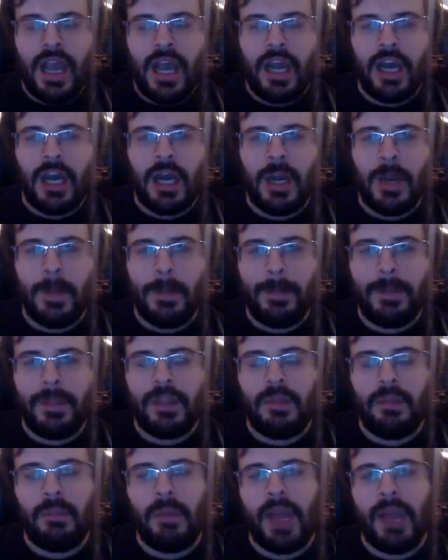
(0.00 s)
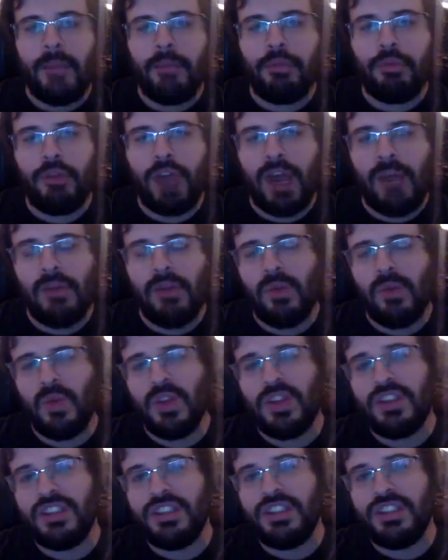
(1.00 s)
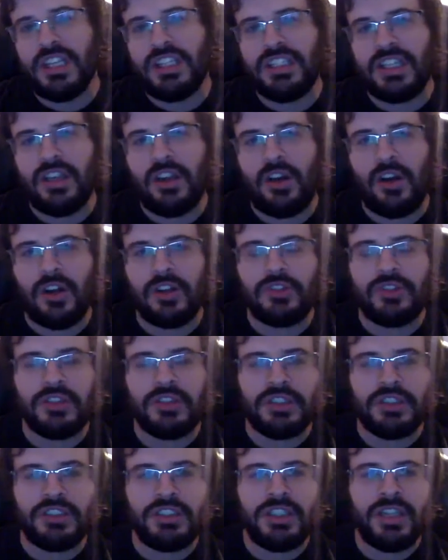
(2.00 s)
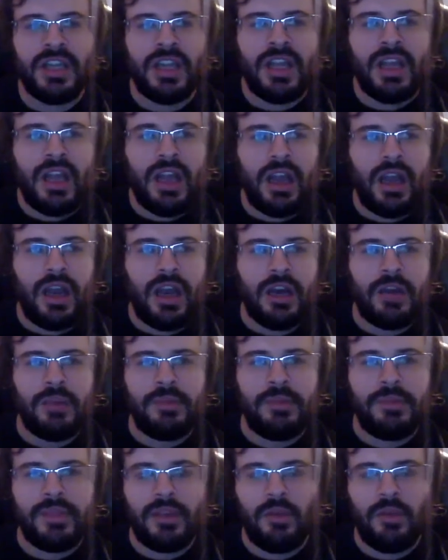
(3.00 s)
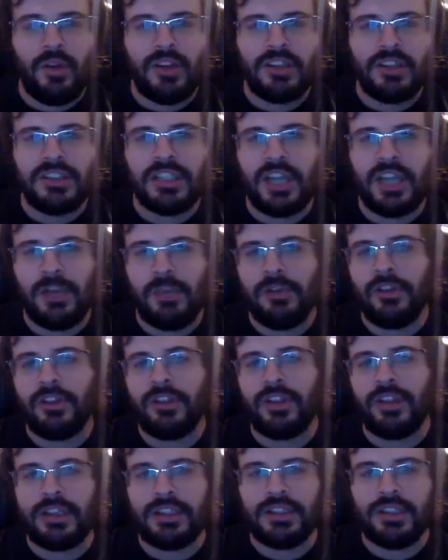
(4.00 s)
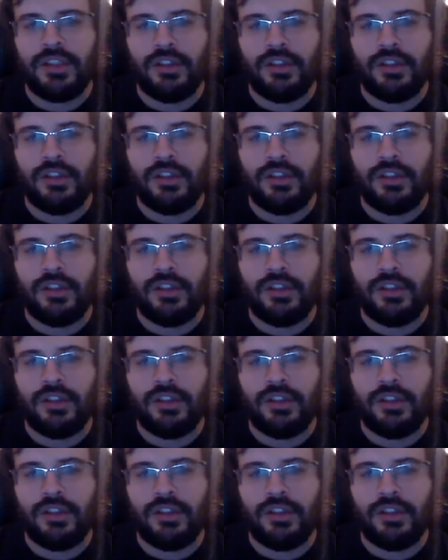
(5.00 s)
My problem with JJ Aldrich, there's a couple of things.